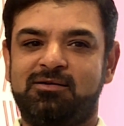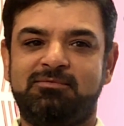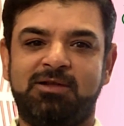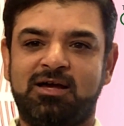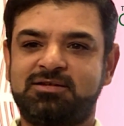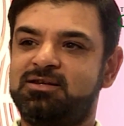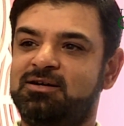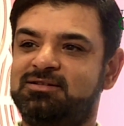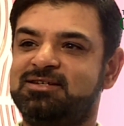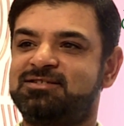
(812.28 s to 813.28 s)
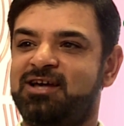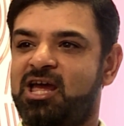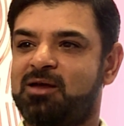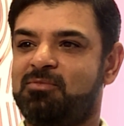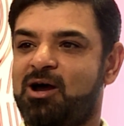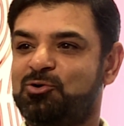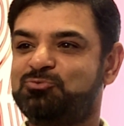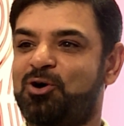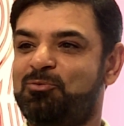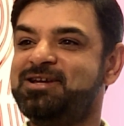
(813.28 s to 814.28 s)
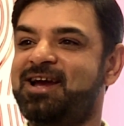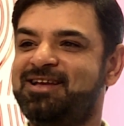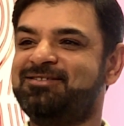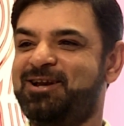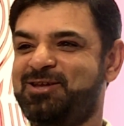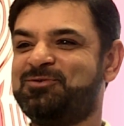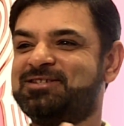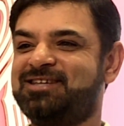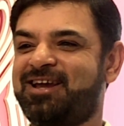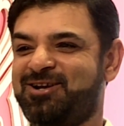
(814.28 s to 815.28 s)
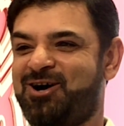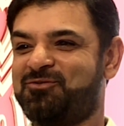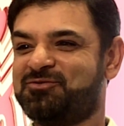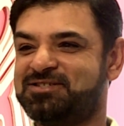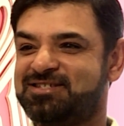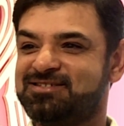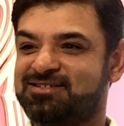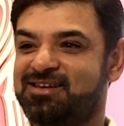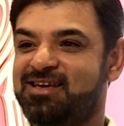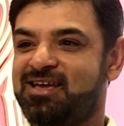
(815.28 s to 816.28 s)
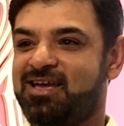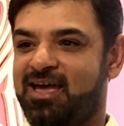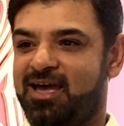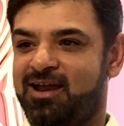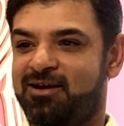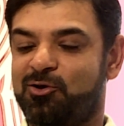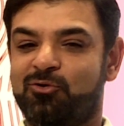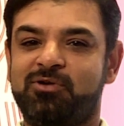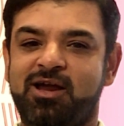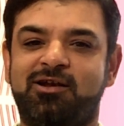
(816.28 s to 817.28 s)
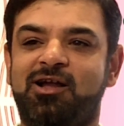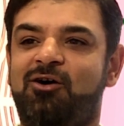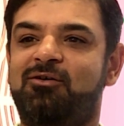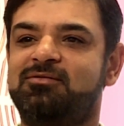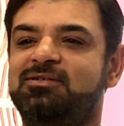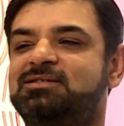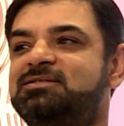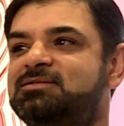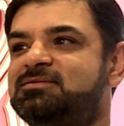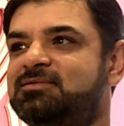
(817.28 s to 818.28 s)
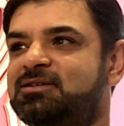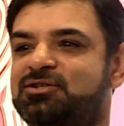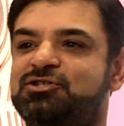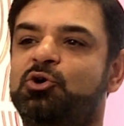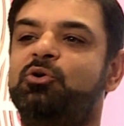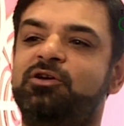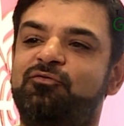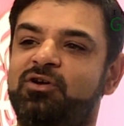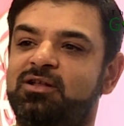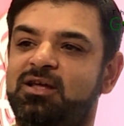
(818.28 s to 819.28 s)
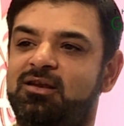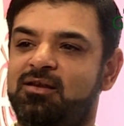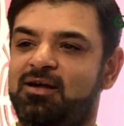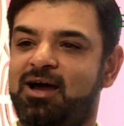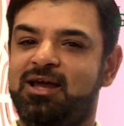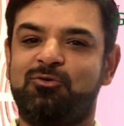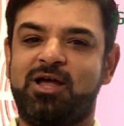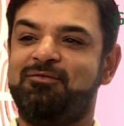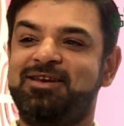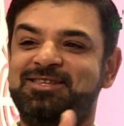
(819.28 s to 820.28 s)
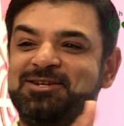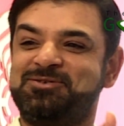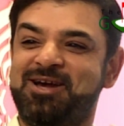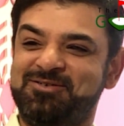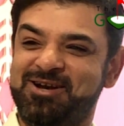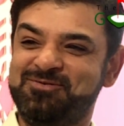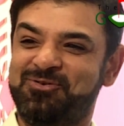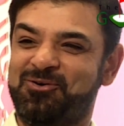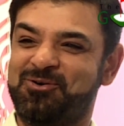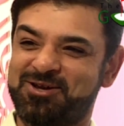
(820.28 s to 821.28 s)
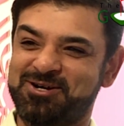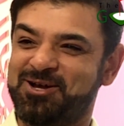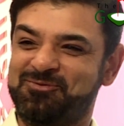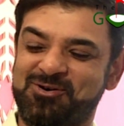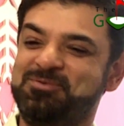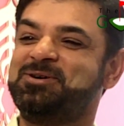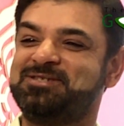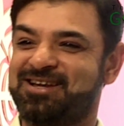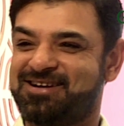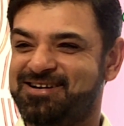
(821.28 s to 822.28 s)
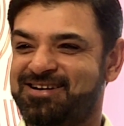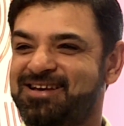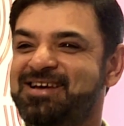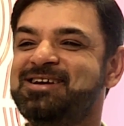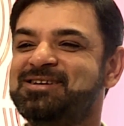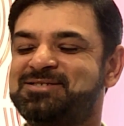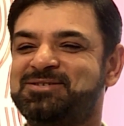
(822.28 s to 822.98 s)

Last year, this time, I was probably getting ready for the second half of the season. And right now, it's just so different that I don't have anything to get ready for or get up for because I can't. Yeah.